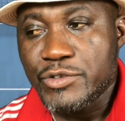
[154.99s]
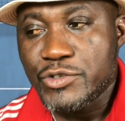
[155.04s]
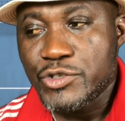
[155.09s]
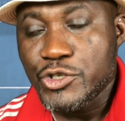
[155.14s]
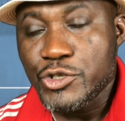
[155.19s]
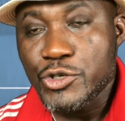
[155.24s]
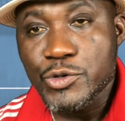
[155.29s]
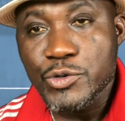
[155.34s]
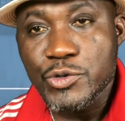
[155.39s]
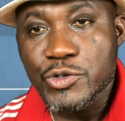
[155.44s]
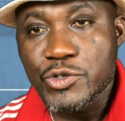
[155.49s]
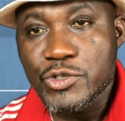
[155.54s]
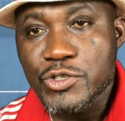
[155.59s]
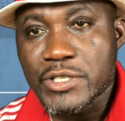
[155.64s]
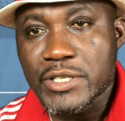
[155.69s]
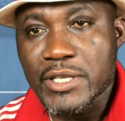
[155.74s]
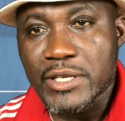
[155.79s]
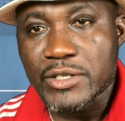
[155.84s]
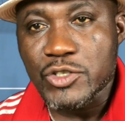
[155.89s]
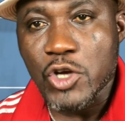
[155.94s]

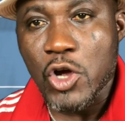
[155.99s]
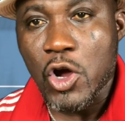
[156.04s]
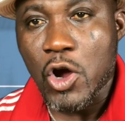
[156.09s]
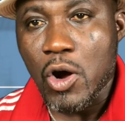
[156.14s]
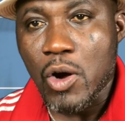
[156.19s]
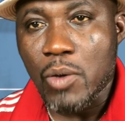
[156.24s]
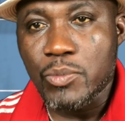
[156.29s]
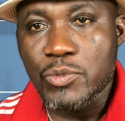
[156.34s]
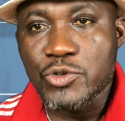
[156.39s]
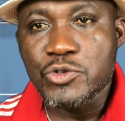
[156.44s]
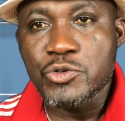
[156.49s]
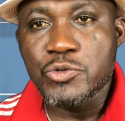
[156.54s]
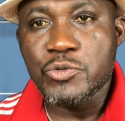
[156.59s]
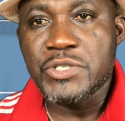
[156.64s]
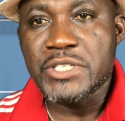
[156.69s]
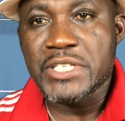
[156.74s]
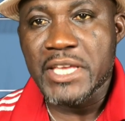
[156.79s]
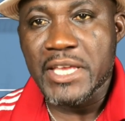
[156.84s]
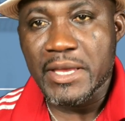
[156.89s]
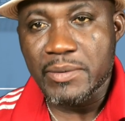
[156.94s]
choose the top
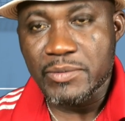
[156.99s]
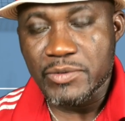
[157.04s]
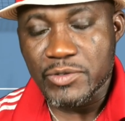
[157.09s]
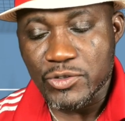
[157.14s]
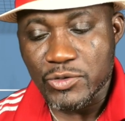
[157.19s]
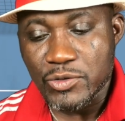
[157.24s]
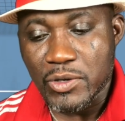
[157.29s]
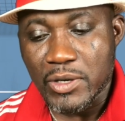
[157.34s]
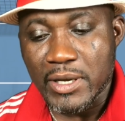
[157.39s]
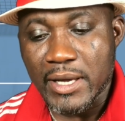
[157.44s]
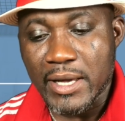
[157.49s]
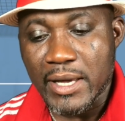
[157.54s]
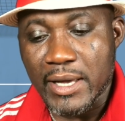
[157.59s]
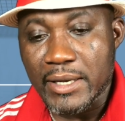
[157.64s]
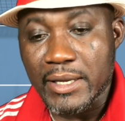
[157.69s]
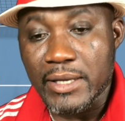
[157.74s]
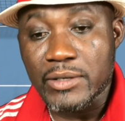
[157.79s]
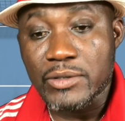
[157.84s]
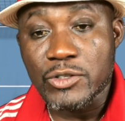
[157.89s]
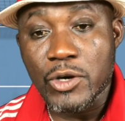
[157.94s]
2 teams,
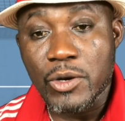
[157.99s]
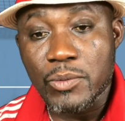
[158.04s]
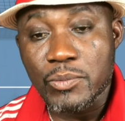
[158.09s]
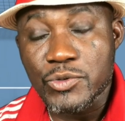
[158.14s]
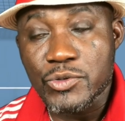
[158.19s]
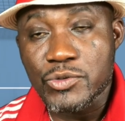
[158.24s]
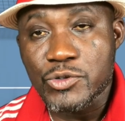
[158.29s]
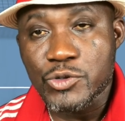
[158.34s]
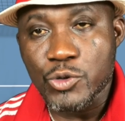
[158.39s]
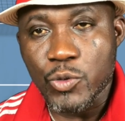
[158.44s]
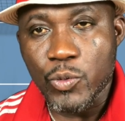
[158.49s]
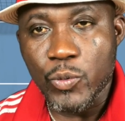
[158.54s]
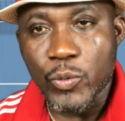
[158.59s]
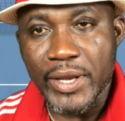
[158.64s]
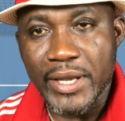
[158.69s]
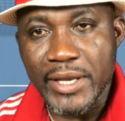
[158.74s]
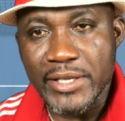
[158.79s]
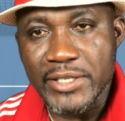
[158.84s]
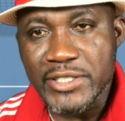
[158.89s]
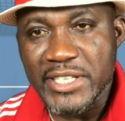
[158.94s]
the top 2
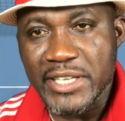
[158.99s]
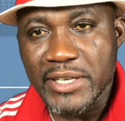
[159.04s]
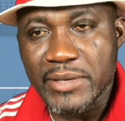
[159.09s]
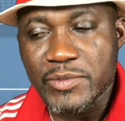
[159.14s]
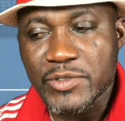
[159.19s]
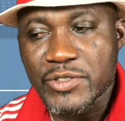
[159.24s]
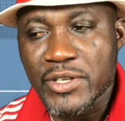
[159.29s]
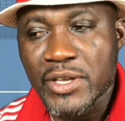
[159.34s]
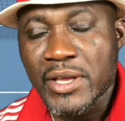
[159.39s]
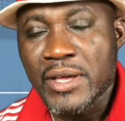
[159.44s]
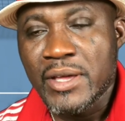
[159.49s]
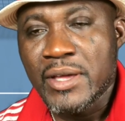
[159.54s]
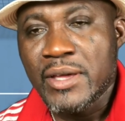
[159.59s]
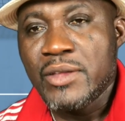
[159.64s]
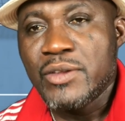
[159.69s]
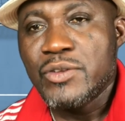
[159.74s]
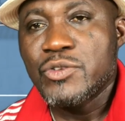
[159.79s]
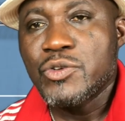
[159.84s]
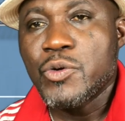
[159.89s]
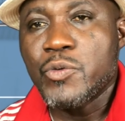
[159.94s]
winning teams,
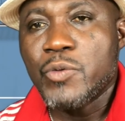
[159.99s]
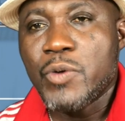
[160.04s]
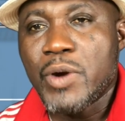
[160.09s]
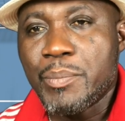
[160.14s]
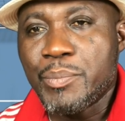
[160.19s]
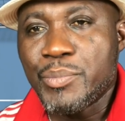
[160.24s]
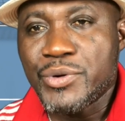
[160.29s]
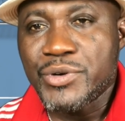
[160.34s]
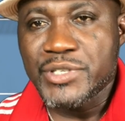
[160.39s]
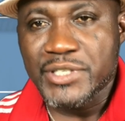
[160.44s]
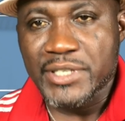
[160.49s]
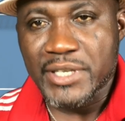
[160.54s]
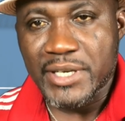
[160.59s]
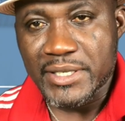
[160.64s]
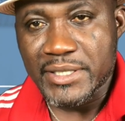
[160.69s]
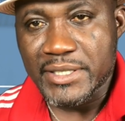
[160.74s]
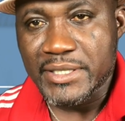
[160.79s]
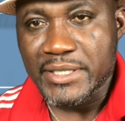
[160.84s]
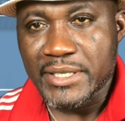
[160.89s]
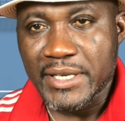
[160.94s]
to
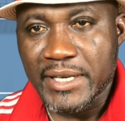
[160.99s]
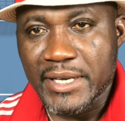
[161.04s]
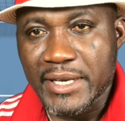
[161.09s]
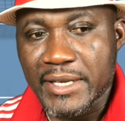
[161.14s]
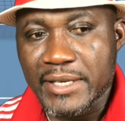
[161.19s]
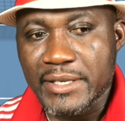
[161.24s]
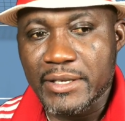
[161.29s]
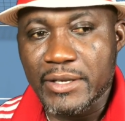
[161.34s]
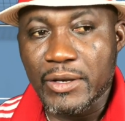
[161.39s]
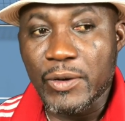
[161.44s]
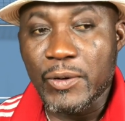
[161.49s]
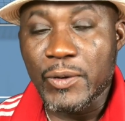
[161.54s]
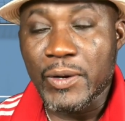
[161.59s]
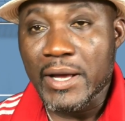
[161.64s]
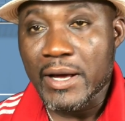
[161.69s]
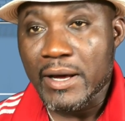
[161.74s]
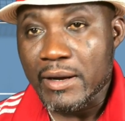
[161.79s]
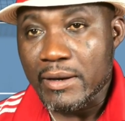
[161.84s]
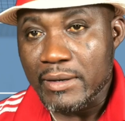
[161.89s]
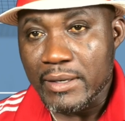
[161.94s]
represent the
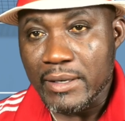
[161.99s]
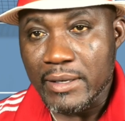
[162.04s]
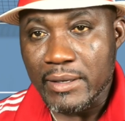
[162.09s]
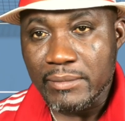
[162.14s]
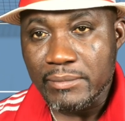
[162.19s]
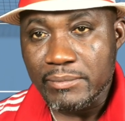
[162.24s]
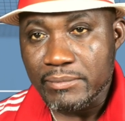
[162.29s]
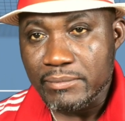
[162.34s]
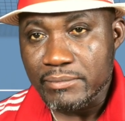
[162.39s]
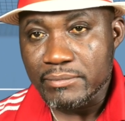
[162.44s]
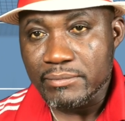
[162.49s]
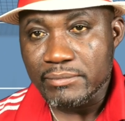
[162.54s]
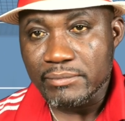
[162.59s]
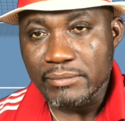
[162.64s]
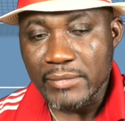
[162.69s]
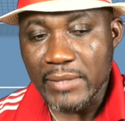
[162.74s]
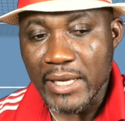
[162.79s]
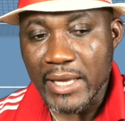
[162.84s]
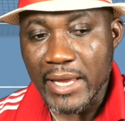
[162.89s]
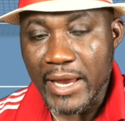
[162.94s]
local
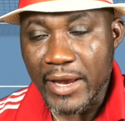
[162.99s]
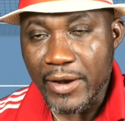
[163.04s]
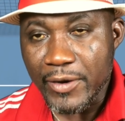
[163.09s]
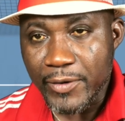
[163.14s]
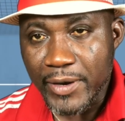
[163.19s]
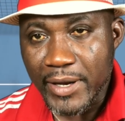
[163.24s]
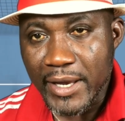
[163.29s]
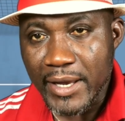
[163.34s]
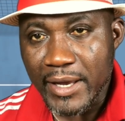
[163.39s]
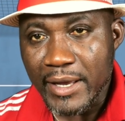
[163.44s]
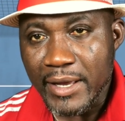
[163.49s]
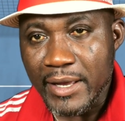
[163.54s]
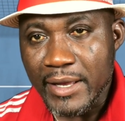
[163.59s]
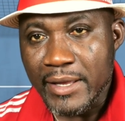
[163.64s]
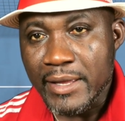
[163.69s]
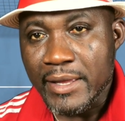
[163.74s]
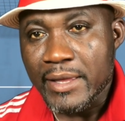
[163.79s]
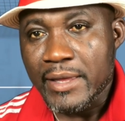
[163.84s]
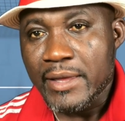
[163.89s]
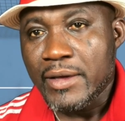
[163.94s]
area
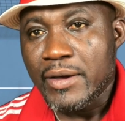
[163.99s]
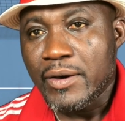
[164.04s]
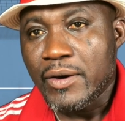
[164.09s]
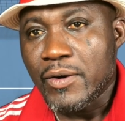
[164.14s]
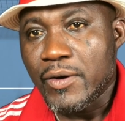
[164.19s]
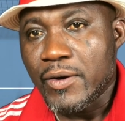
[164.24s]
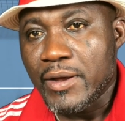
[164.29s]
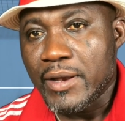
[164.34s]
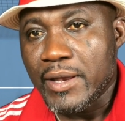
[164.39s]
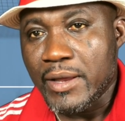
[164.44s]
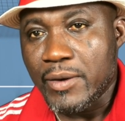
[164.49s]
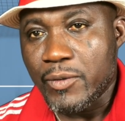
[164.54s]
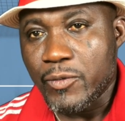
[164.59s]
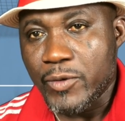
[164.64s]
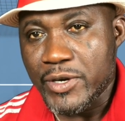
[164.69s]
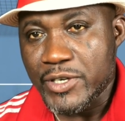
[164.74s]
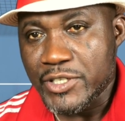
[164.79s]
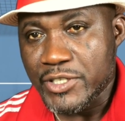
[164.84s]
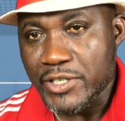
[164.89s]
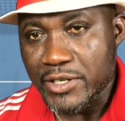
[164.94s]
on a
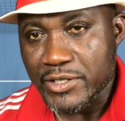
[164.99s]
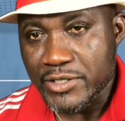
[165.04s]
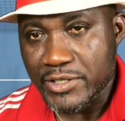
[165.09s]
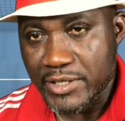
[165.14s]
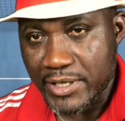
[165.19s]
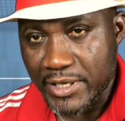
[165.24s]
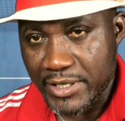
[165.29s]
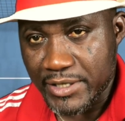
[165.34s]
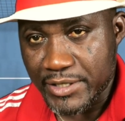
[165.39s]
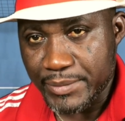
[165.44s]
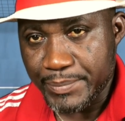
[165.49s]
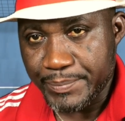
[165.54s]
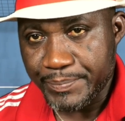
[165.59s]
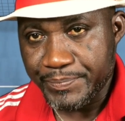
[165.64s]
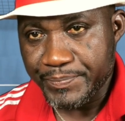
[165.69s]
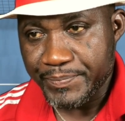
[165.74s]
regional stage.